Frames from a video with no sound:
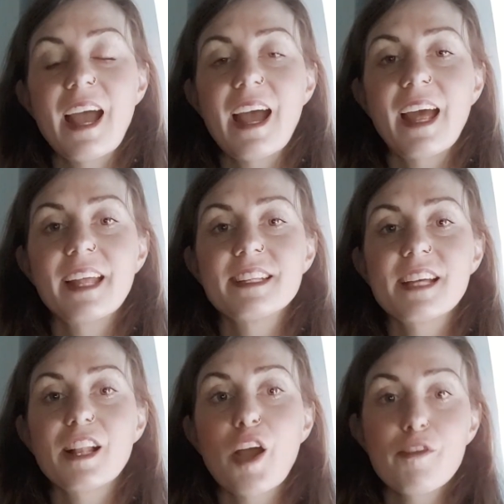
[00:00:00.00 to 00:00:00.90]
and
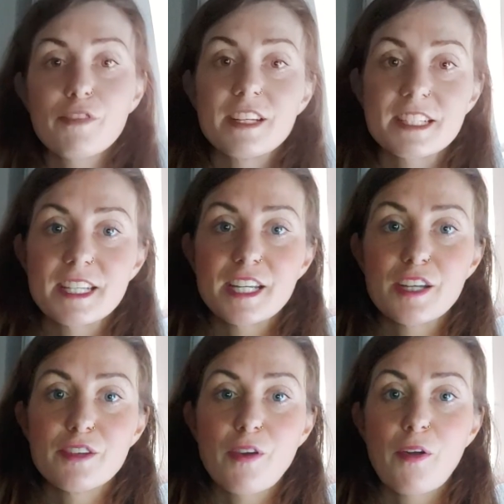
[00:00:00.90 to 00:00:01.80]
I'll hopefully
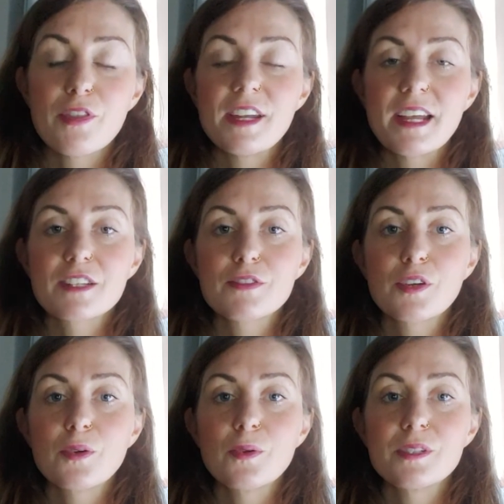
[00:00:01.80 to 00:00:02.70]
see you on the next
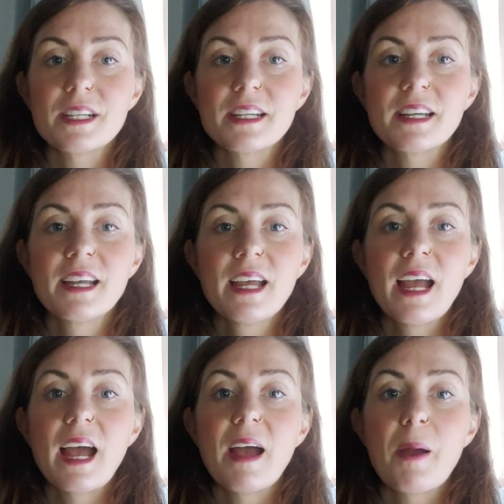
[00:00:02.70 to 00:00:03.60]
recording.
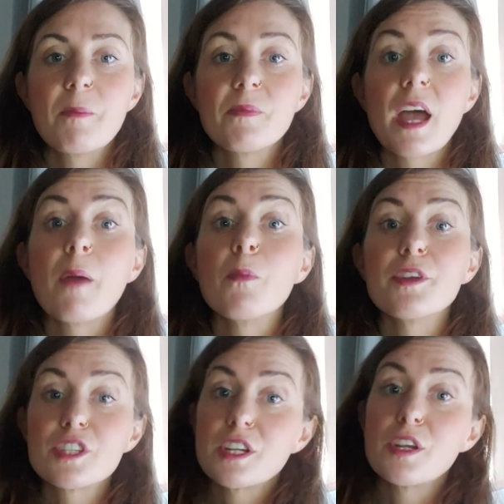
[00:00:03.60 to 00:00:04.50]
I'm
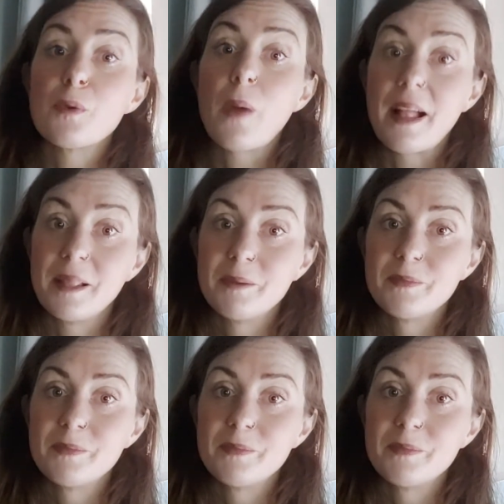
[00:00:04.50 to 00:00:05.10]
wishing you well.